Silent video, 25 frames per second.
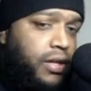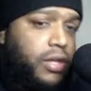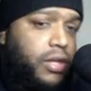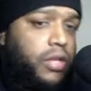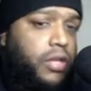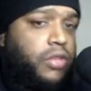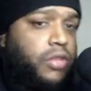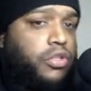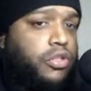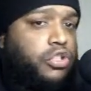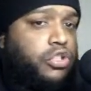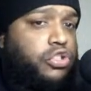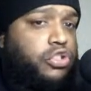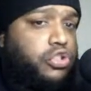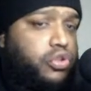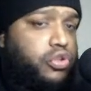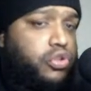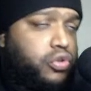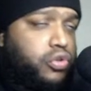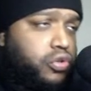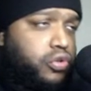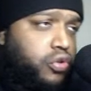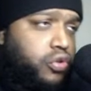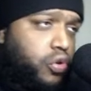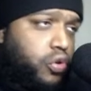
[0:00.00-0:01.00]
The
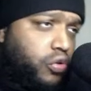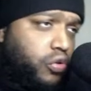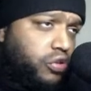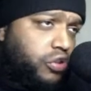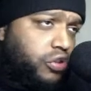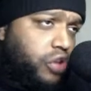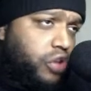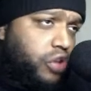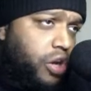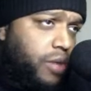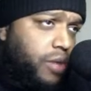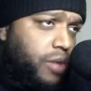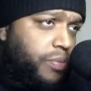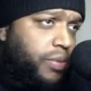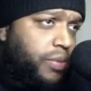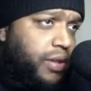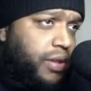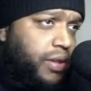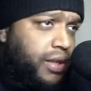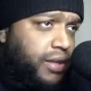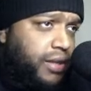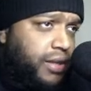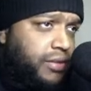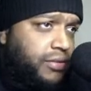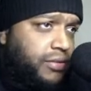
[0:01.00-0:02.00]
two star
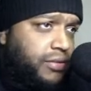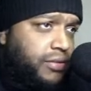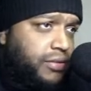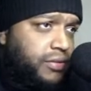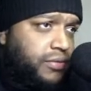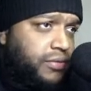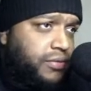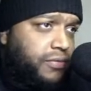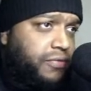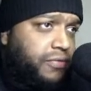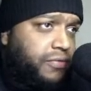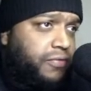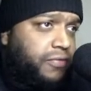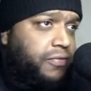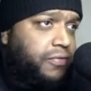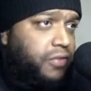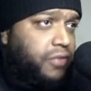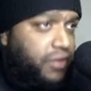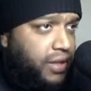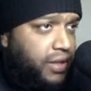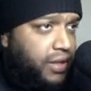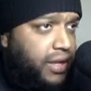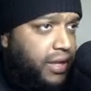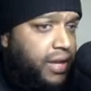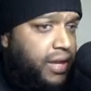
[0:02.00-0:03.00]
players for
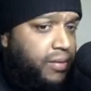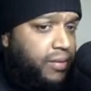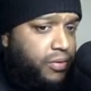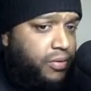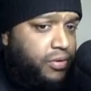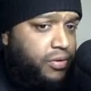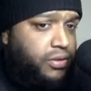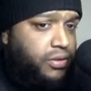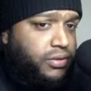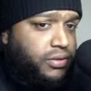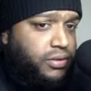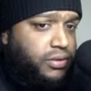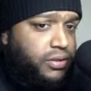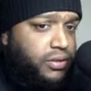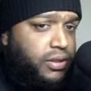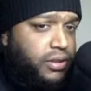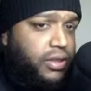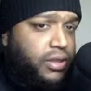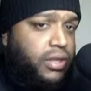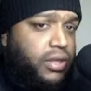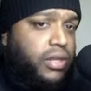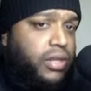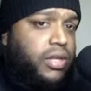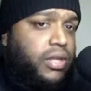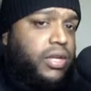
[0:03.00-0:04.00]
the Cowboys
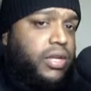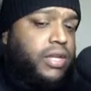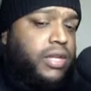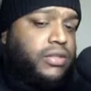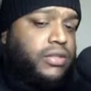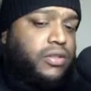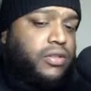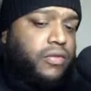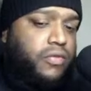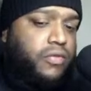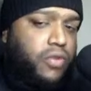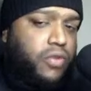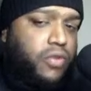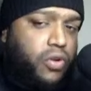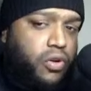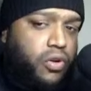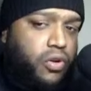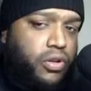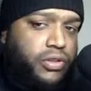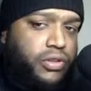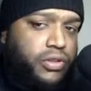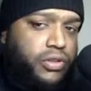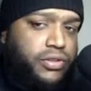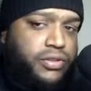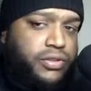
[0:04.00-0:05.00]
is, of
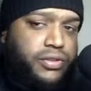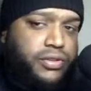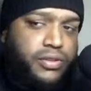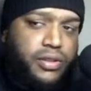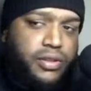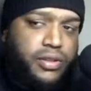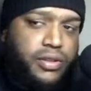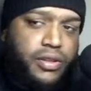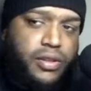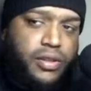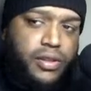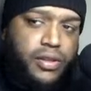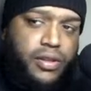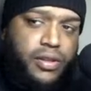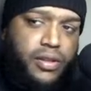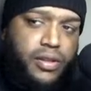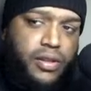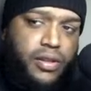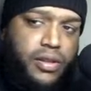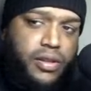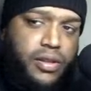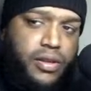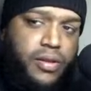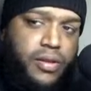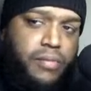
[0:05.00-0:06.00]
course,
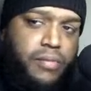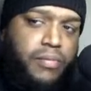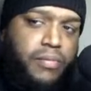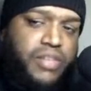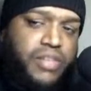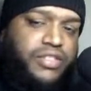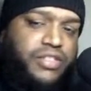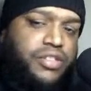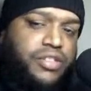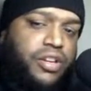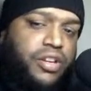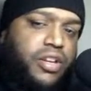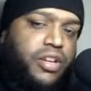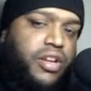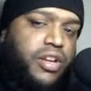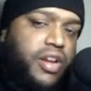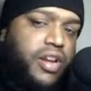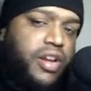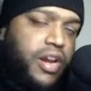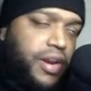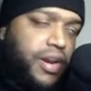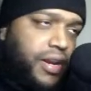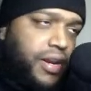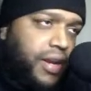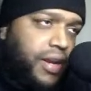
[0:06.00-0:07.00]
Mr.
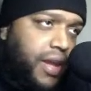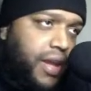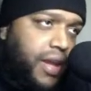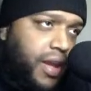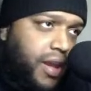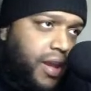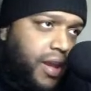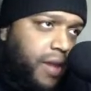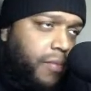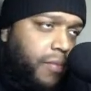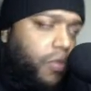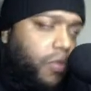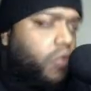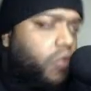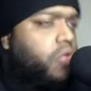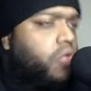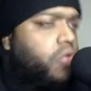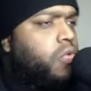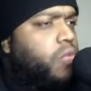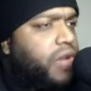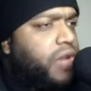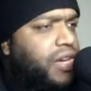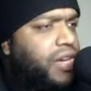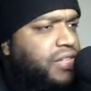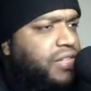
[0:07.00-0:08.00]
Cunningham, who
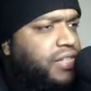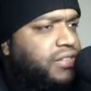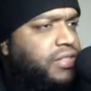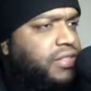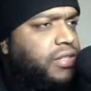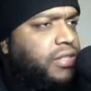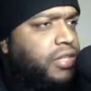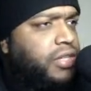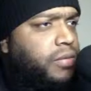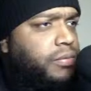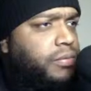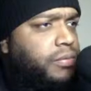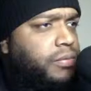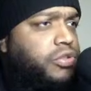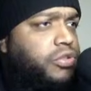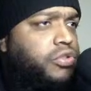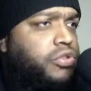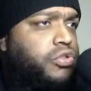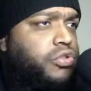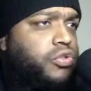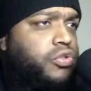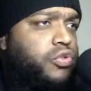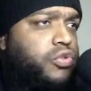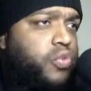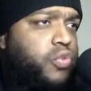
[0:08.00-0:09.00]
wears the number
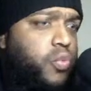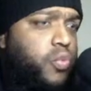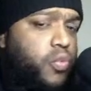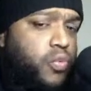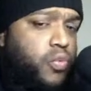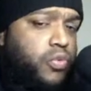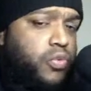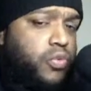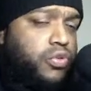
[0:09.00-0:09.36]
2.